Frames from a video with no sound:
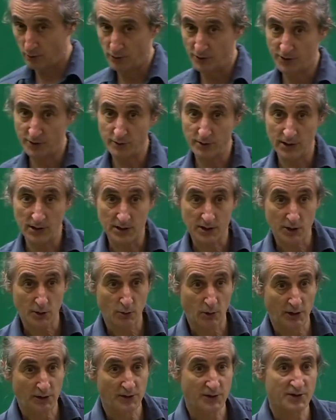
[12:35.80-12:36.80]
you need to
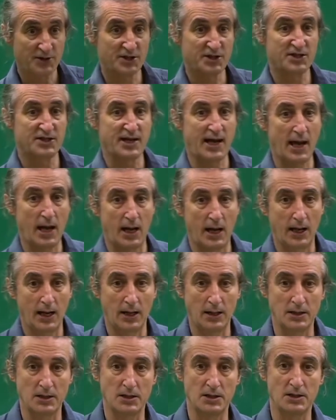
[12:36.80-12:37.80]

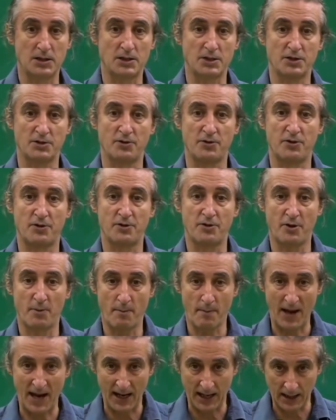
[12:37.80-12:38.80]
understand the
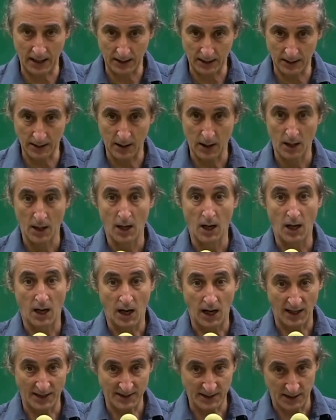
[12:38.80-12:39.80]
main
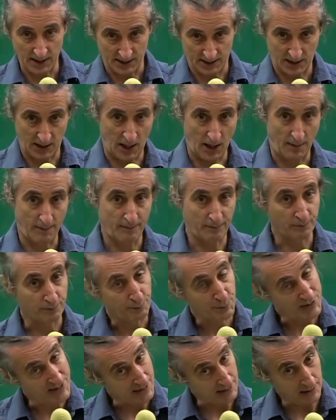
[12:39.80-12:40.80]
ideas,
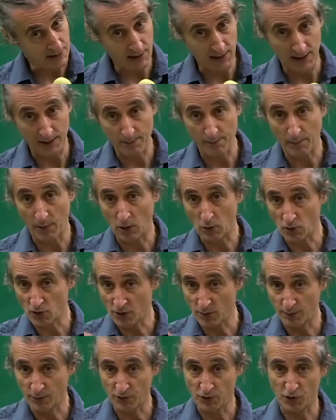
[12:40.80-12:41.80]
particularly
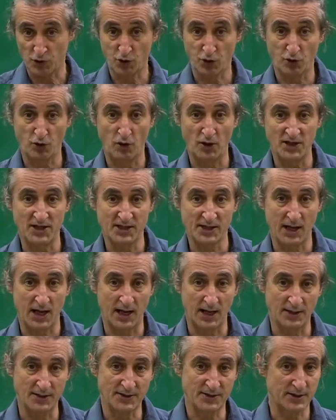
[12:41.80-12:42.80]
multiple choice
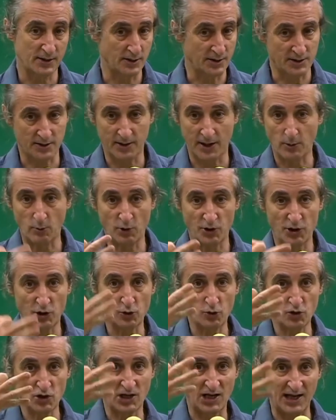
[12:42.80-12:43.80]
answers. They will
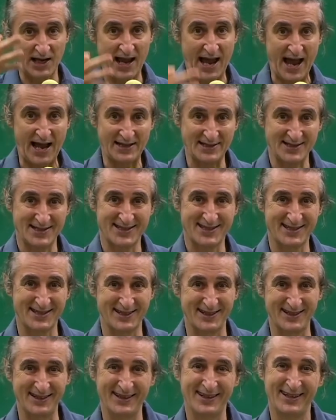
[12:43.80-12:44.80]
usually
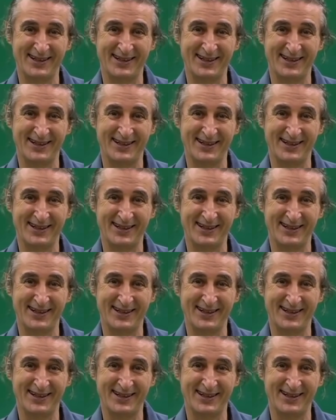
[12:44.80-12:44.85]
answer,